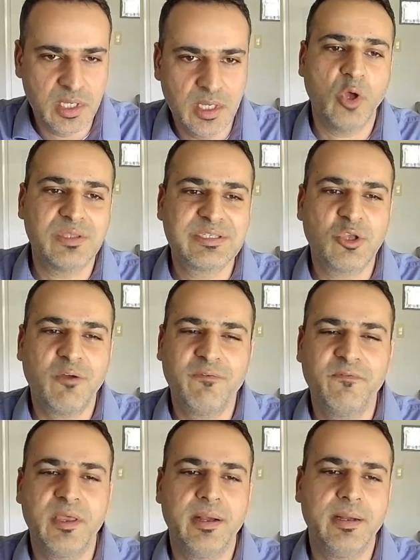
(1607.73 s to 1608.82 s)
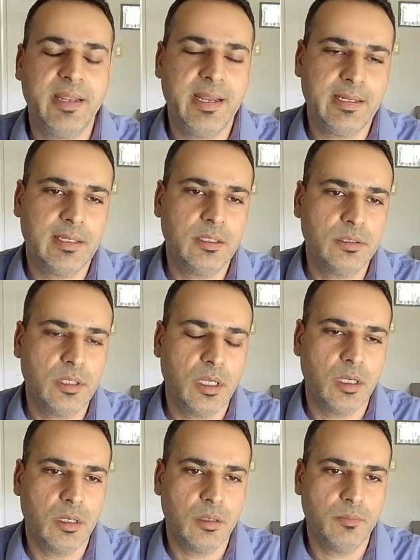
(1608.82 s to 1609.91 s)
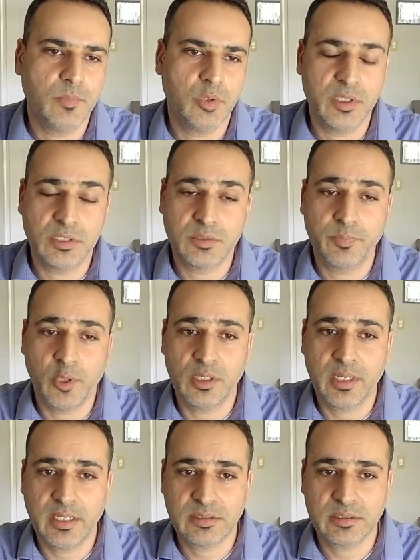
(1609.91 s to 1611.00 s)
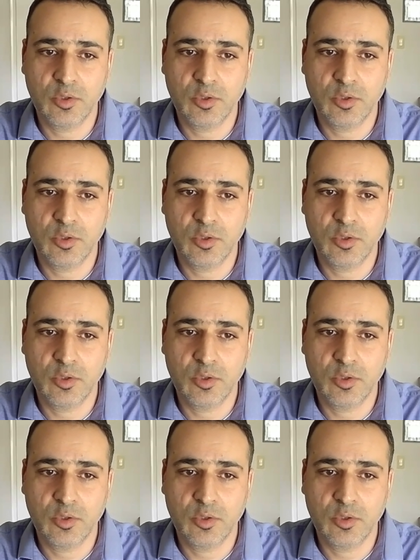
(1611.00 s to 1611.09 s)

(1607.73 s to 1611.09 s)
On software and data, there's a podcast